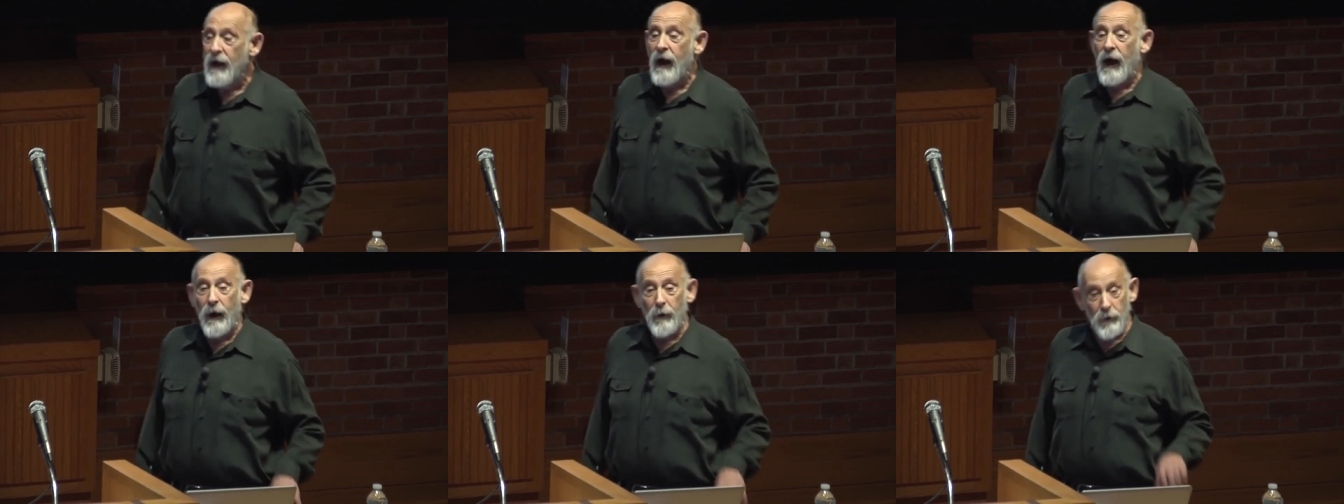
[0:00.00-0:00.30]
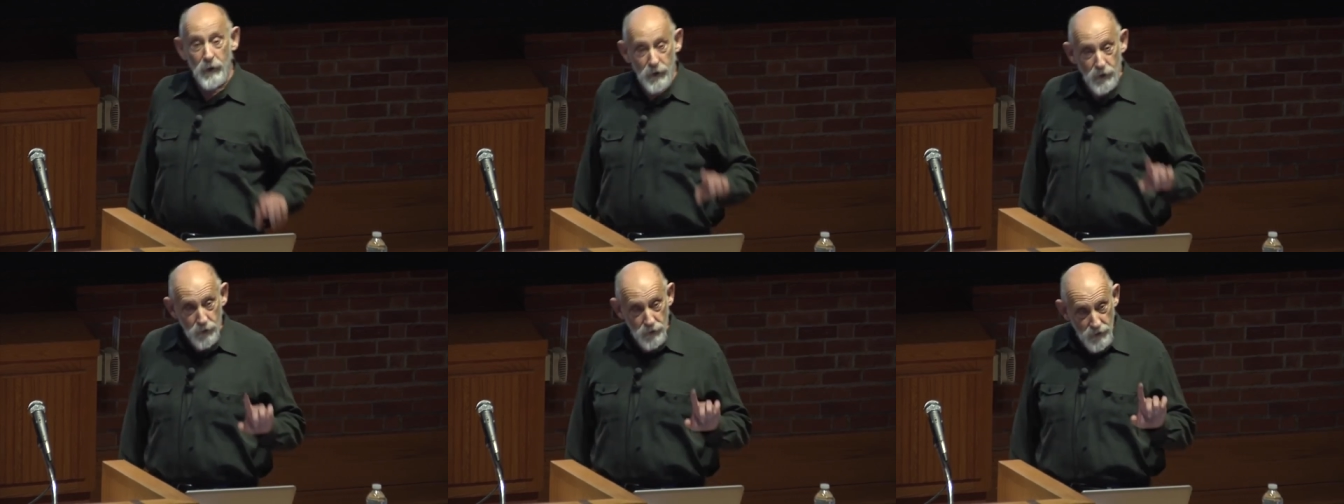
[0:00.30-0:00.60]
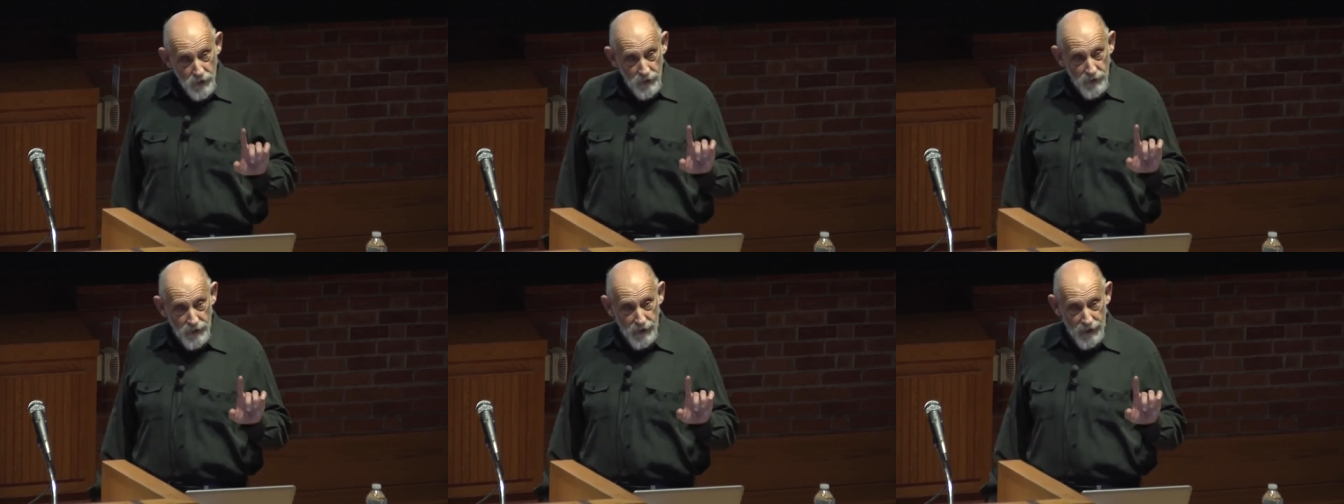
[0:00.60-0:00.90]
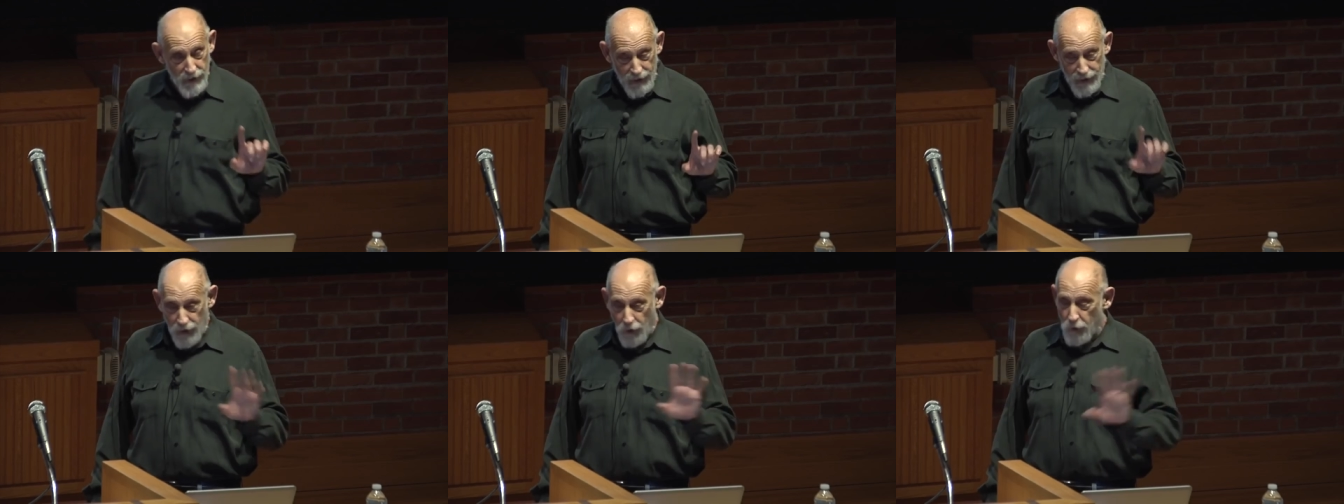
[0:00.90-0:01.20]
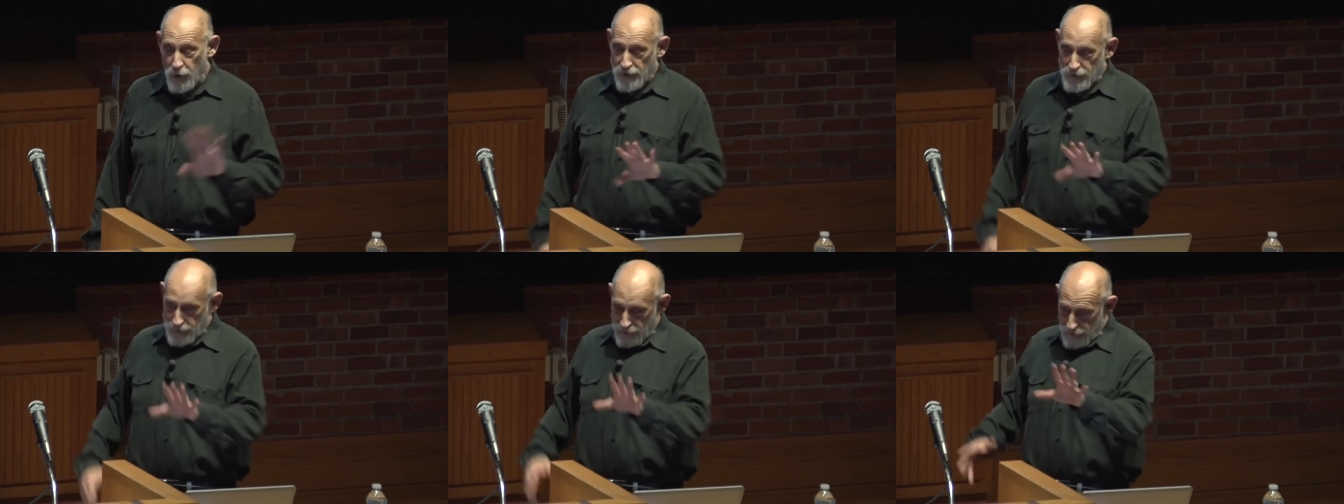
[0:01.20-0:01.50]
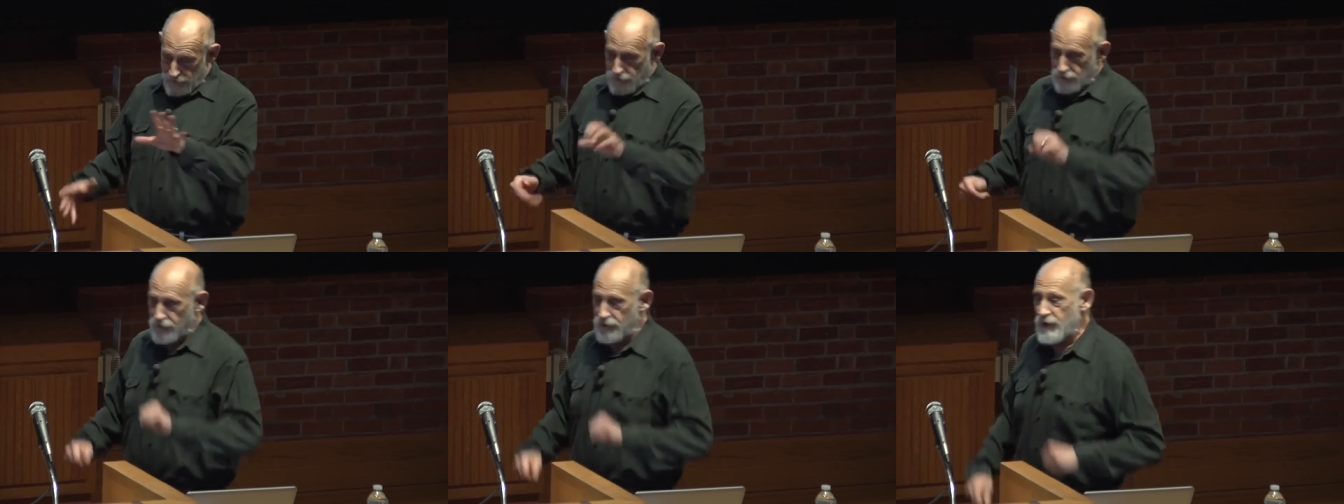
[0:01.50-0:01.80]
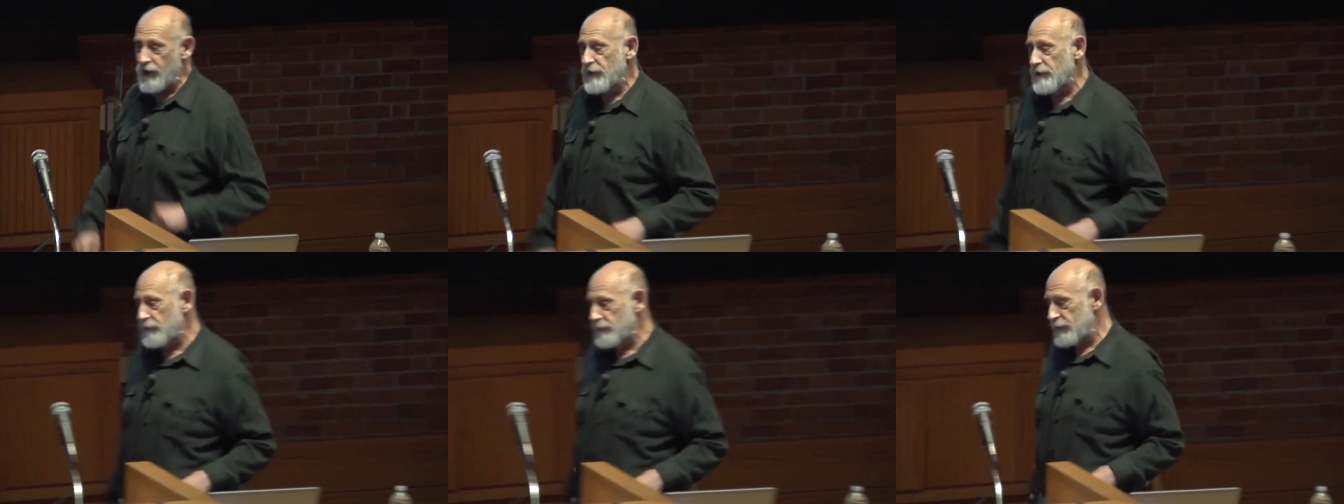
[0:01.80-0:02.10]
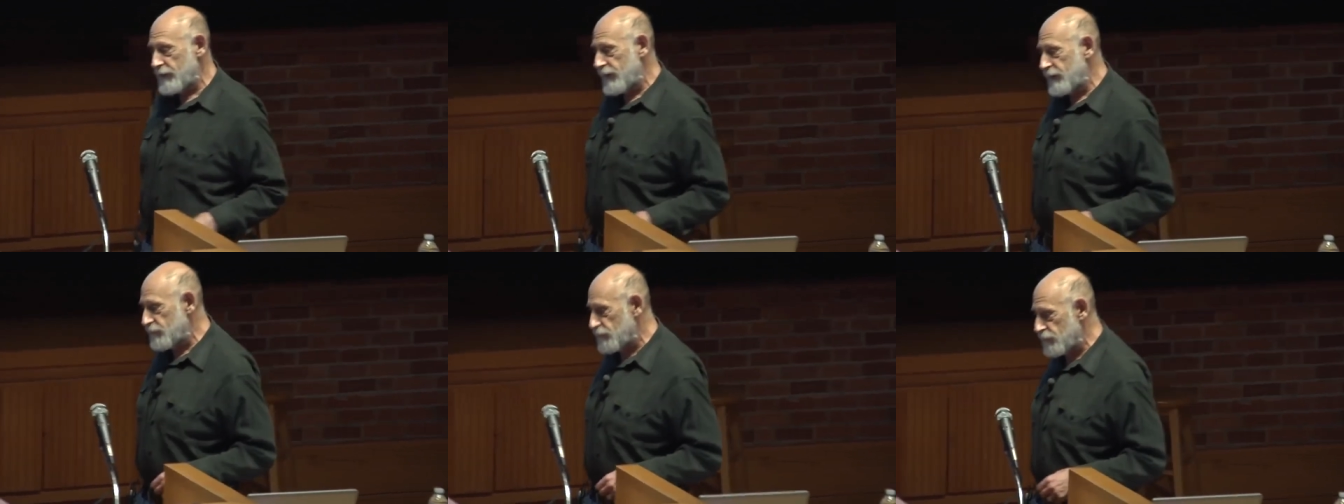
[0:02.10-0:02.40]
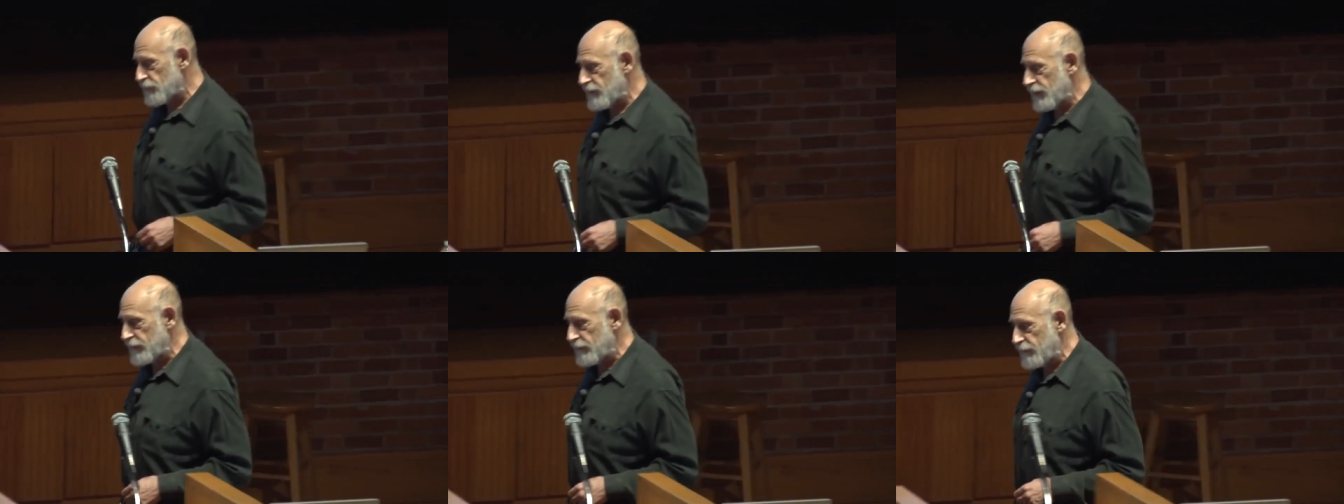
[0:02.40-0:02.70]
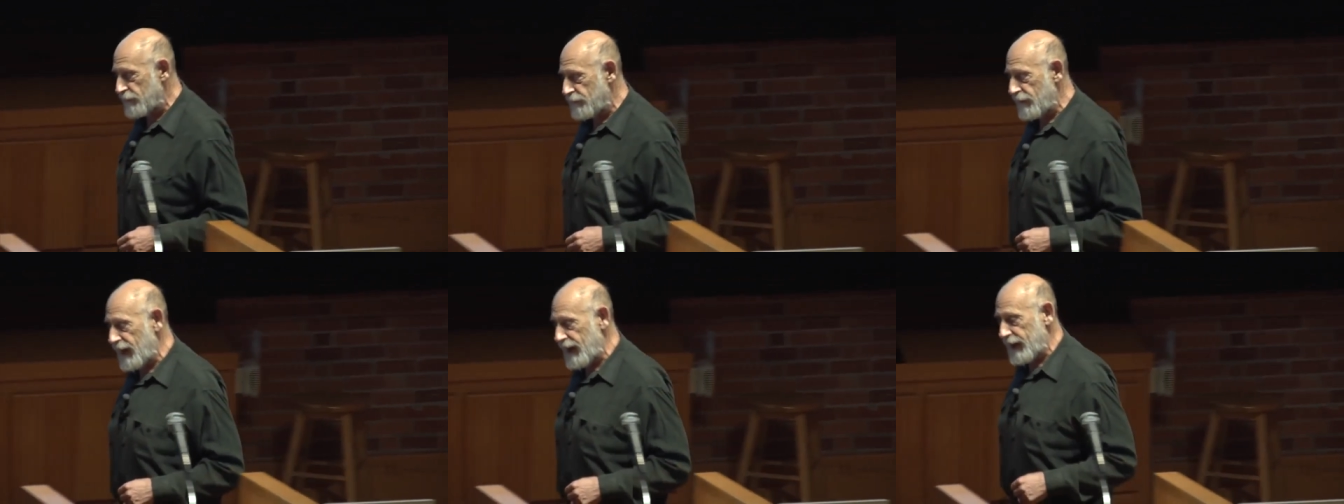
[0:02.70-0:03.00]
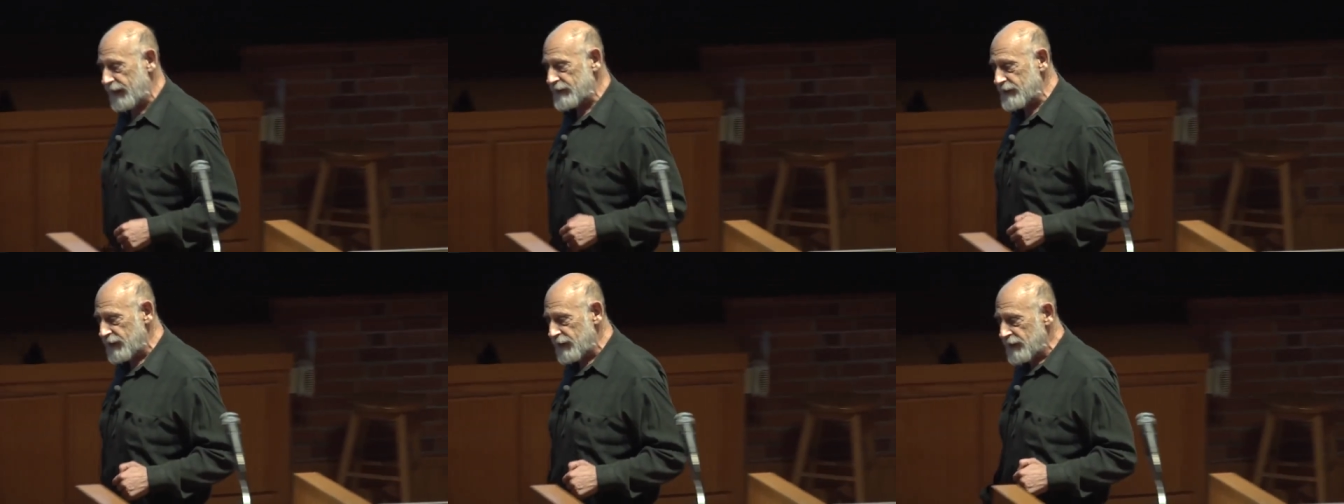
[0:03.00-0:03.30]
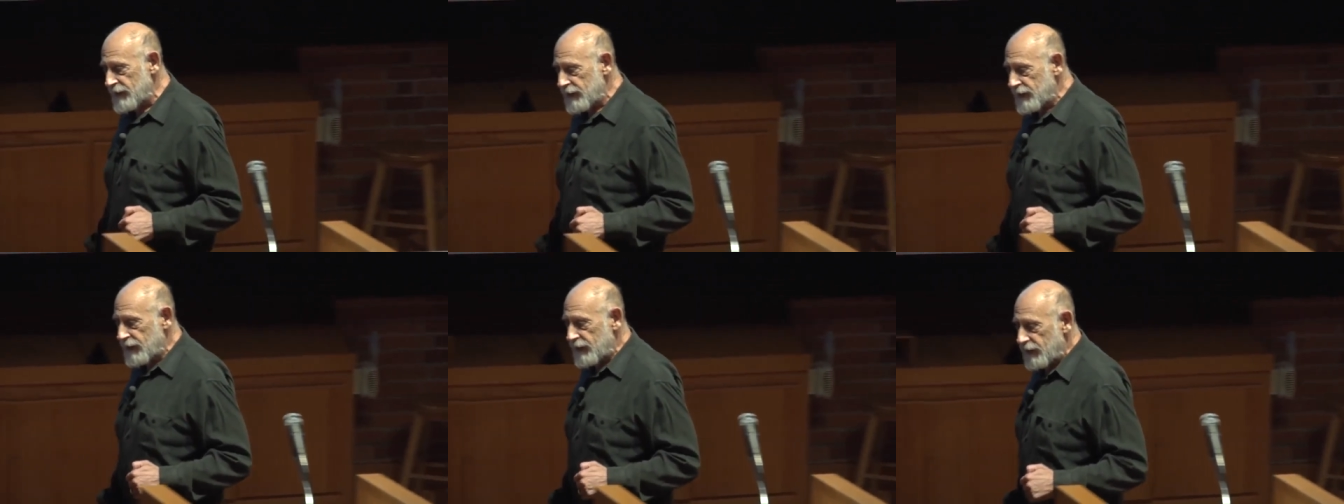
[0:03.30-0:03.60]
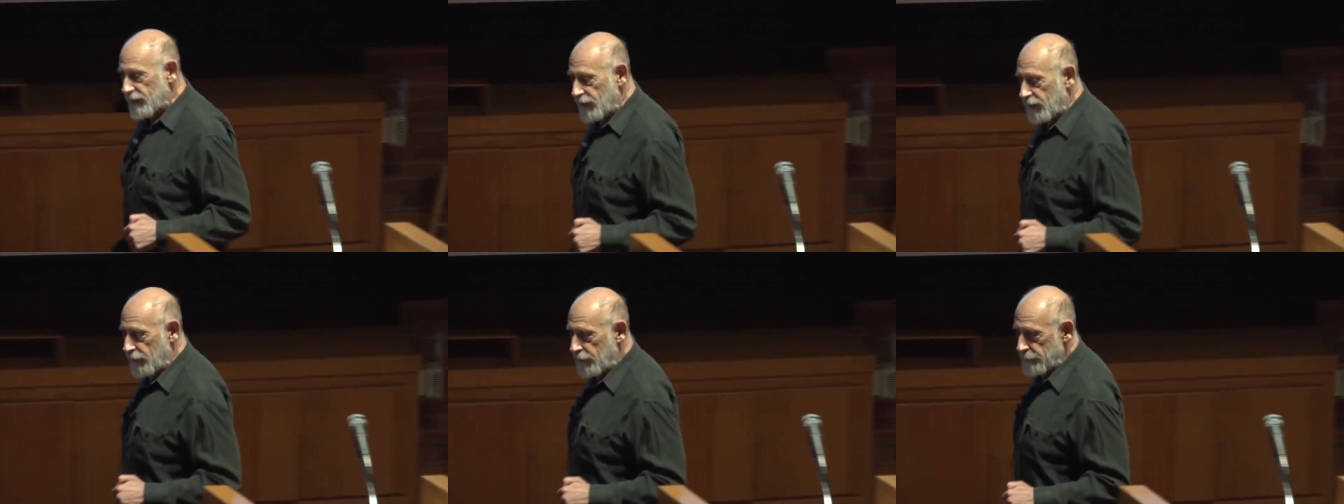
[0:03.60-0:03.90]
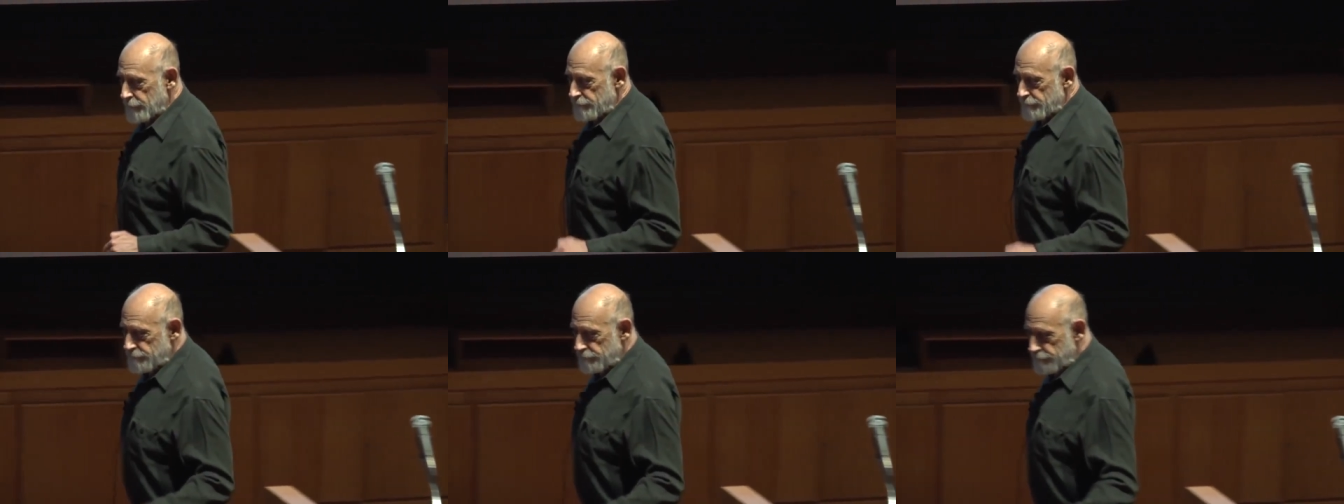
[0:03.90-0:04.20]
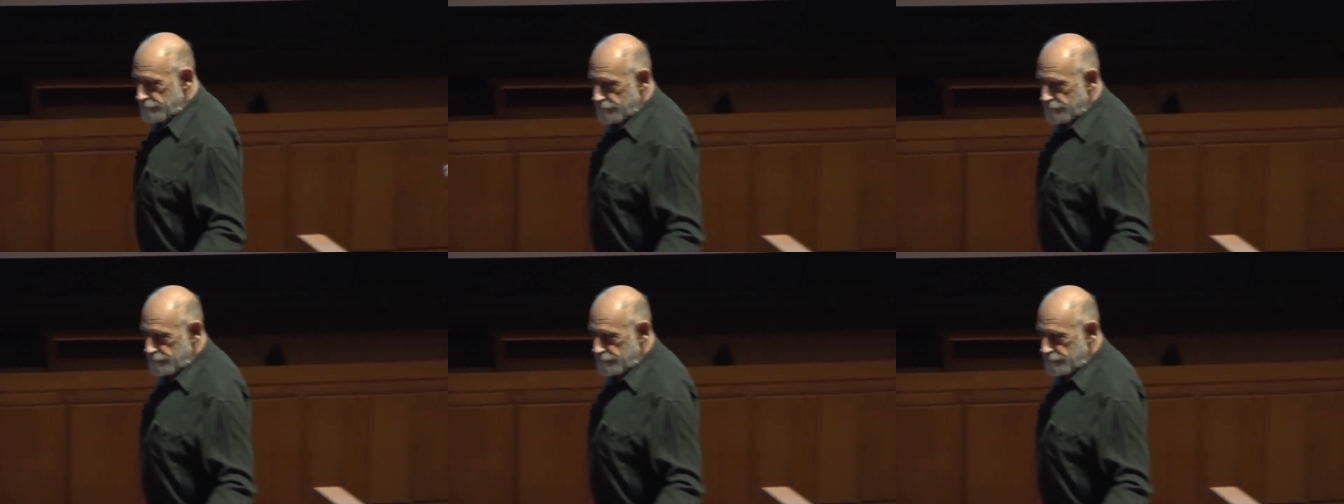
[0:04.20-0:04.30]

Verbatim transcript: I will use it today. Oh, I, there's another interesting fact. Um,